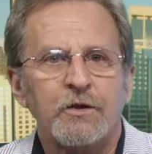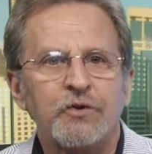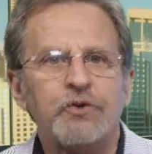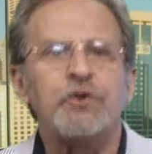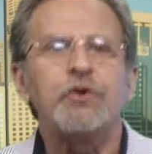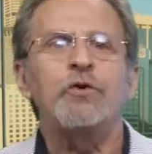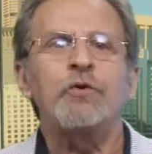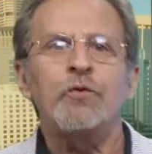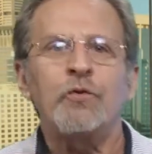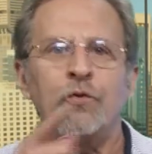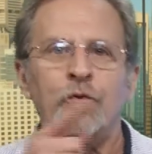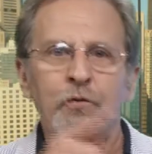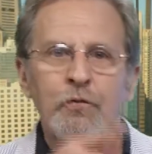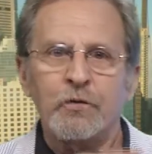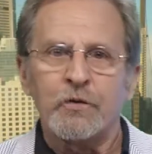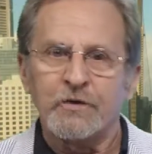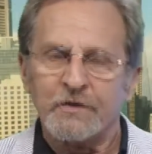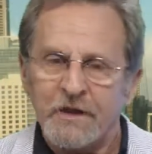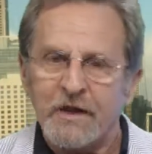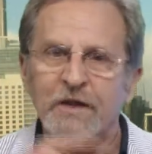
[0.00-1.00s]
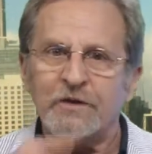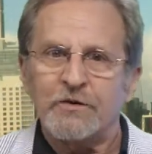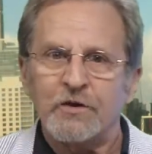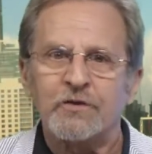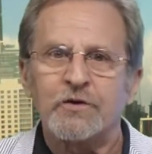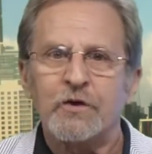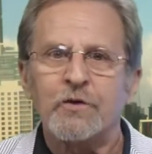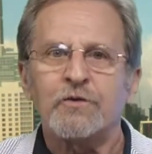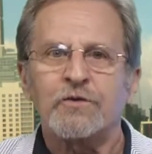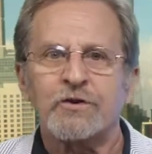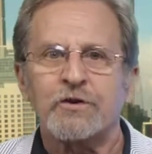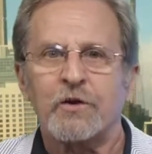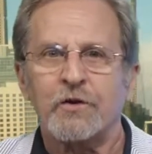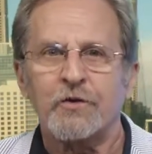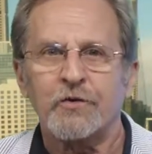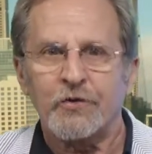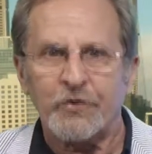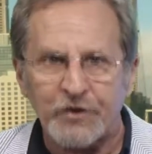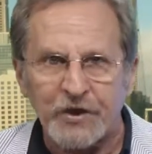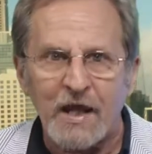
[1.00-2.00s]
you need to do
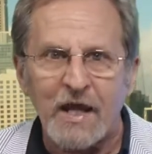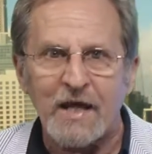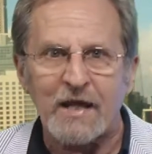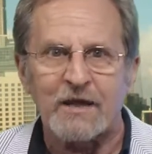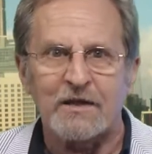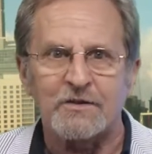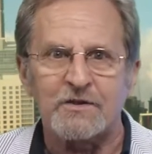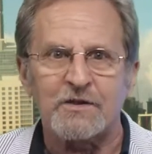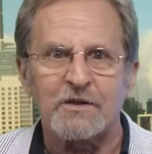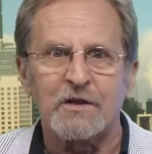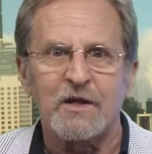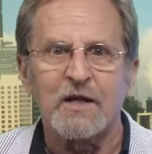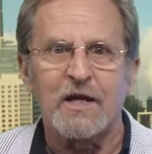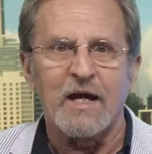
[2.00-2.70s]
certain things.